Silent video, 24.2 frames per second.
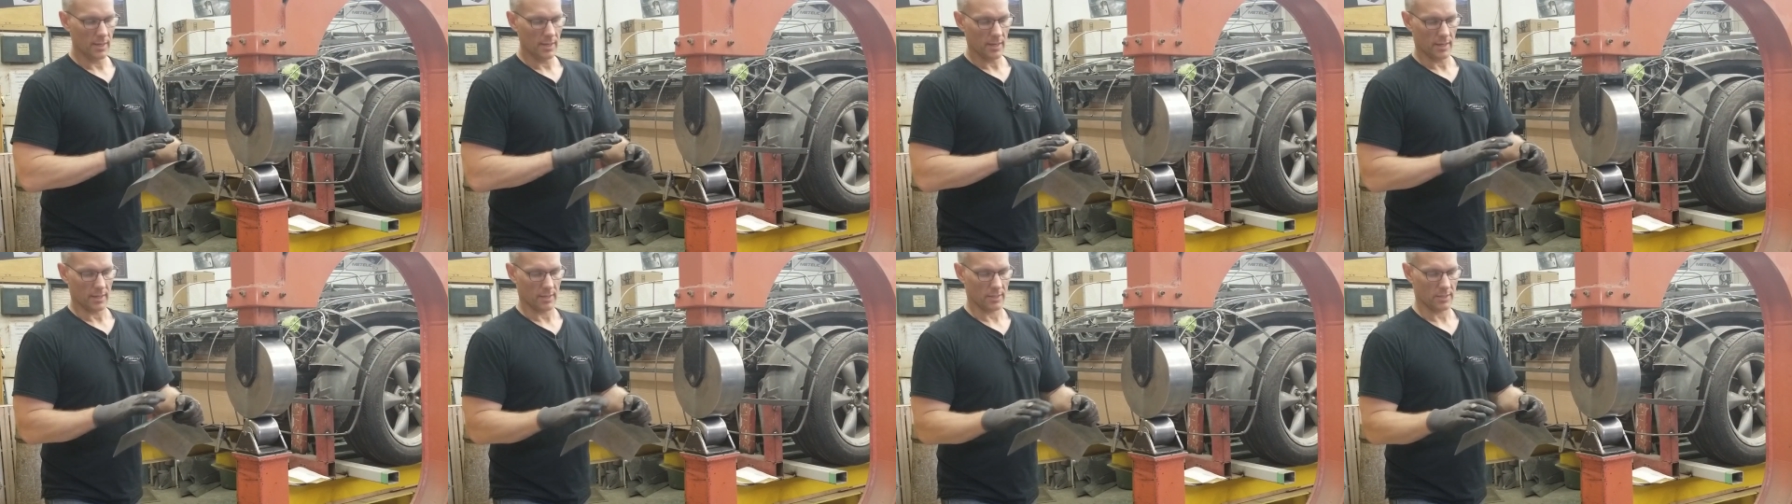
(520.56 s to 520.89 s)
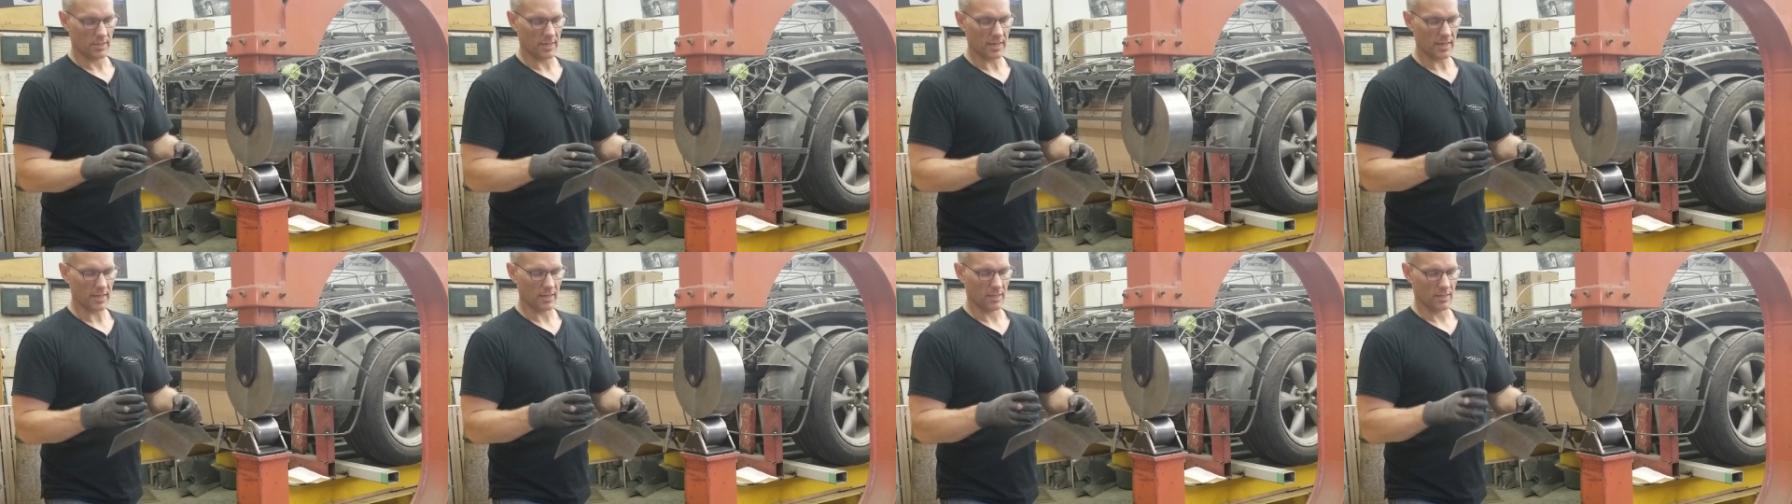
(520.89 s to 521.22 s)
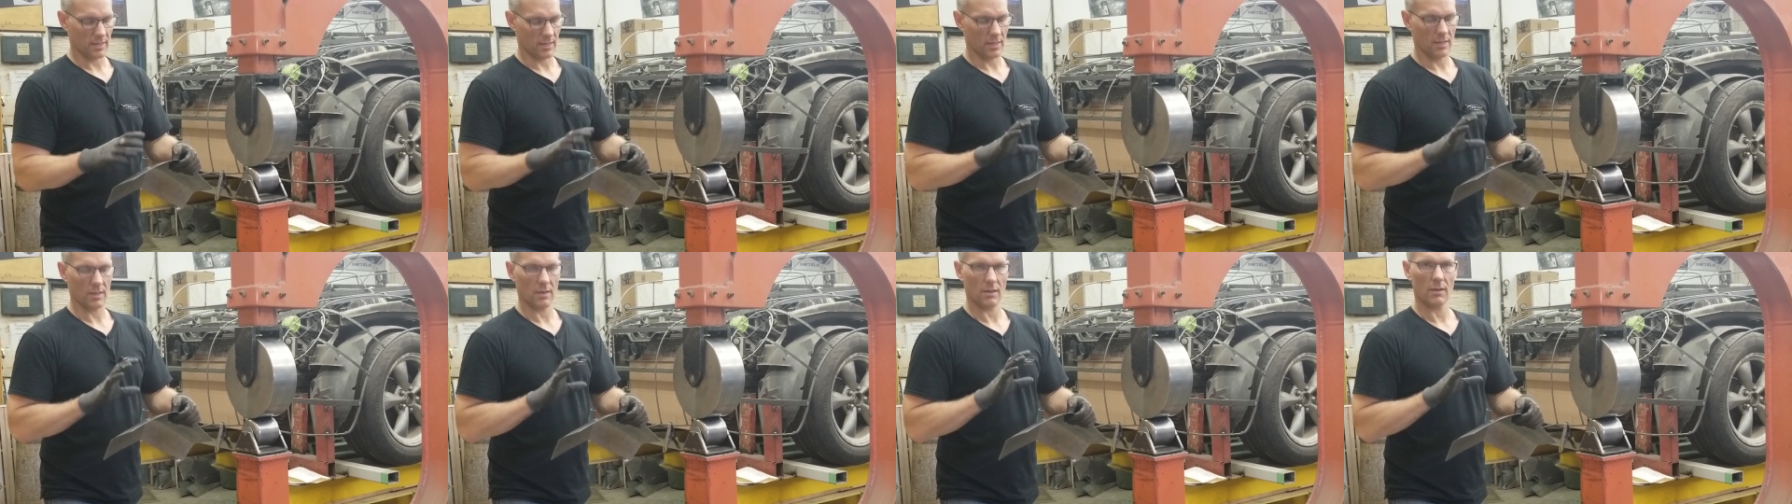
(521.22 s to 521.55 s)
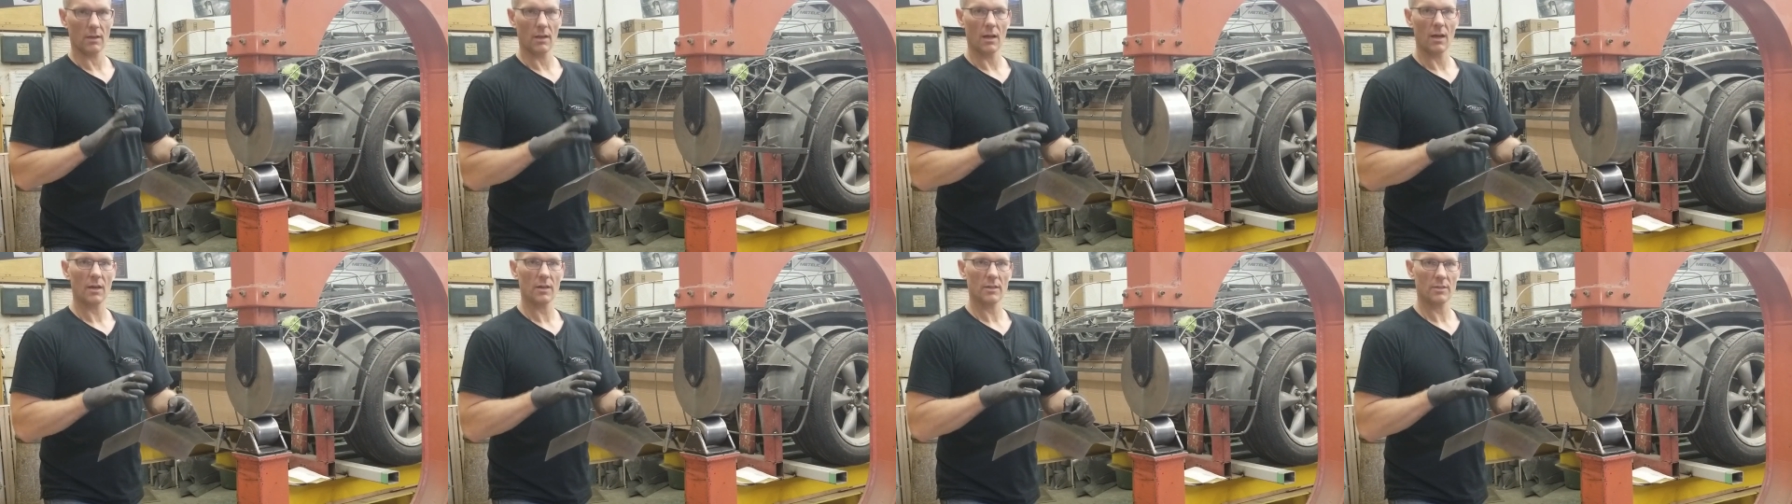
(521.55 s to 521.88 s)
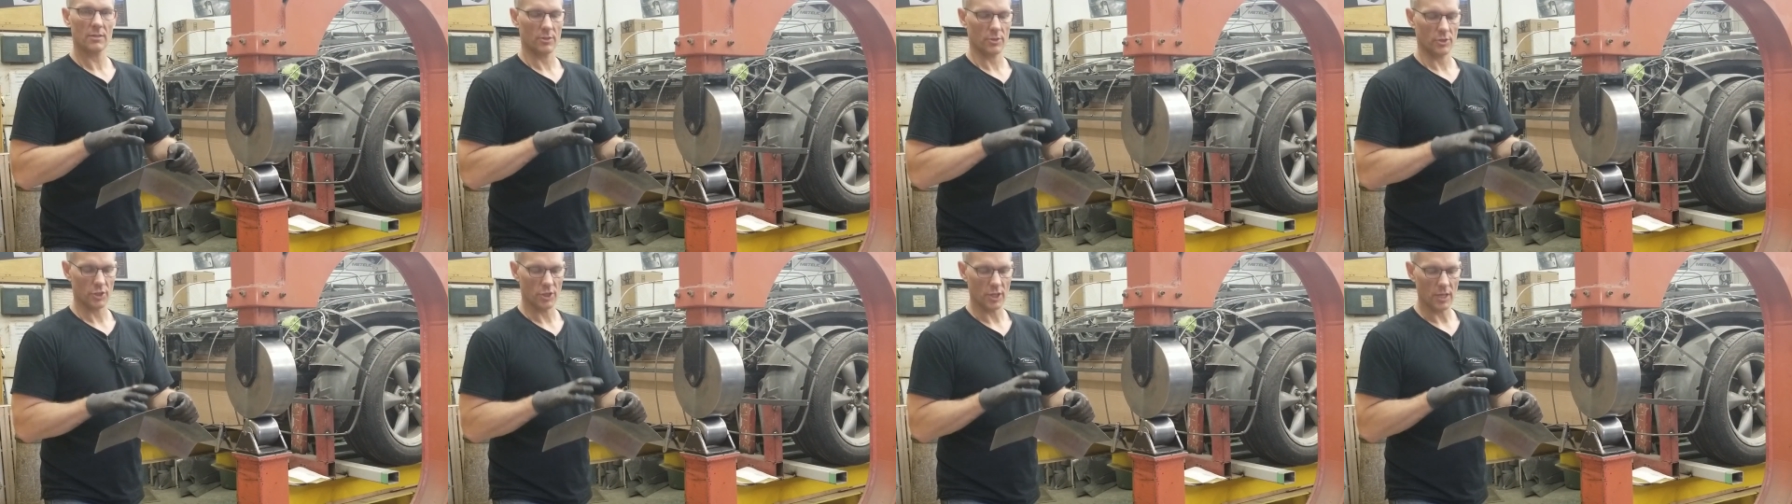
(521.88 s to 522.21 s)
and second, it locks
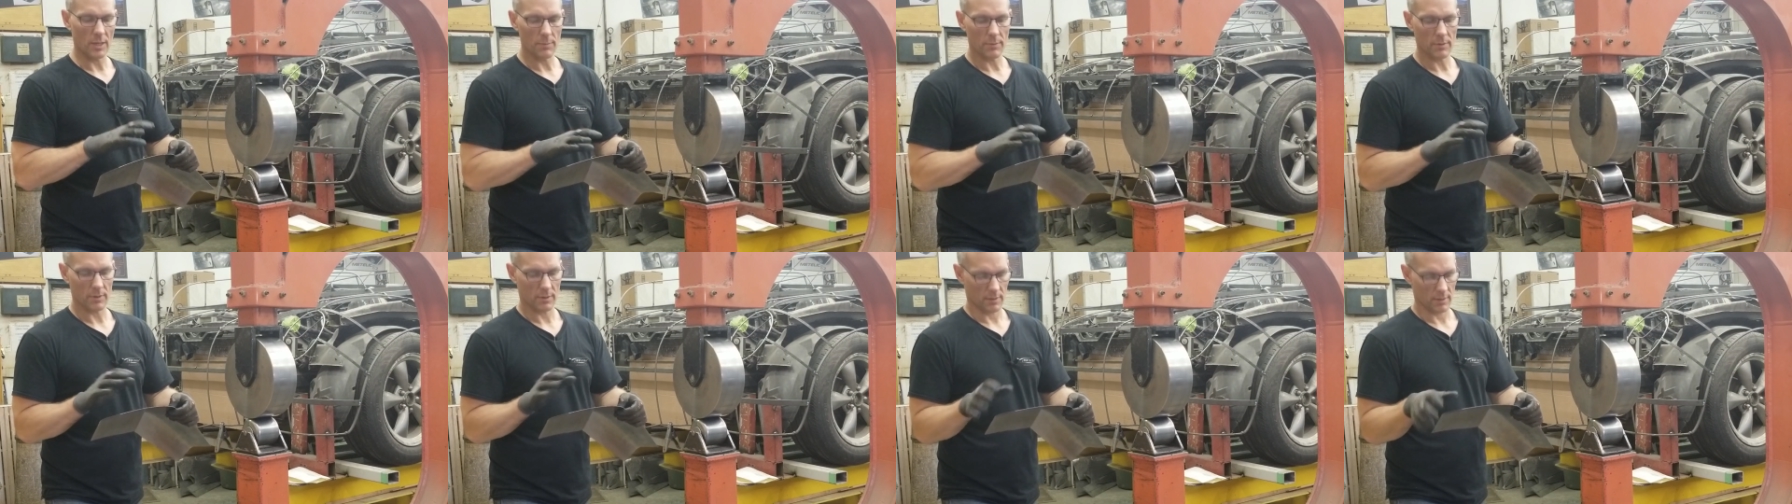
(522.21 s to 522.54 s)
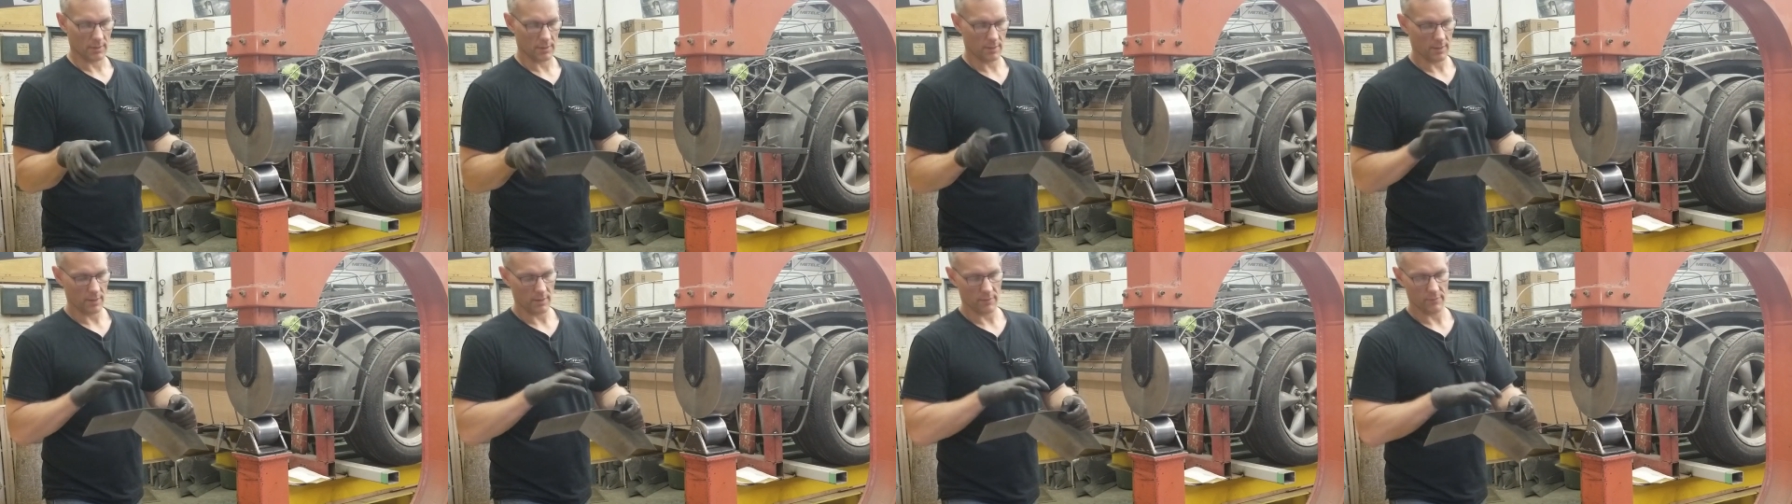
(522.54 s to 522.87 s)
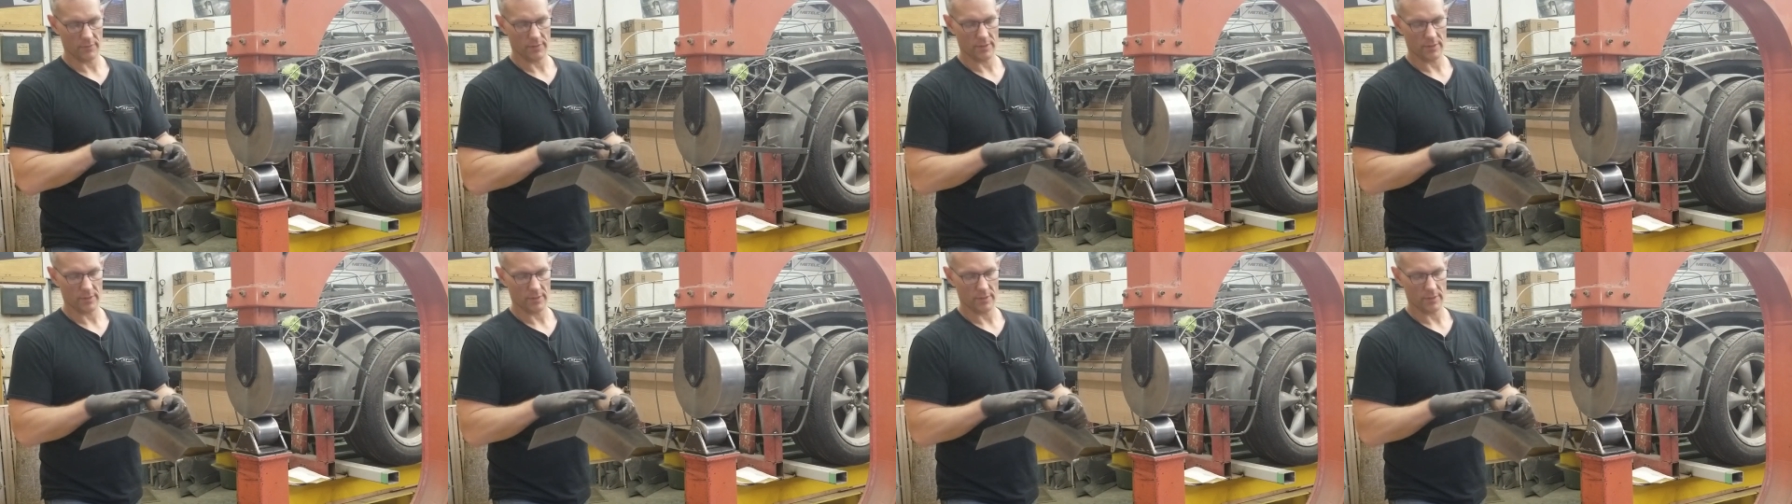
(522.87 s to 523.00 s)
the shape of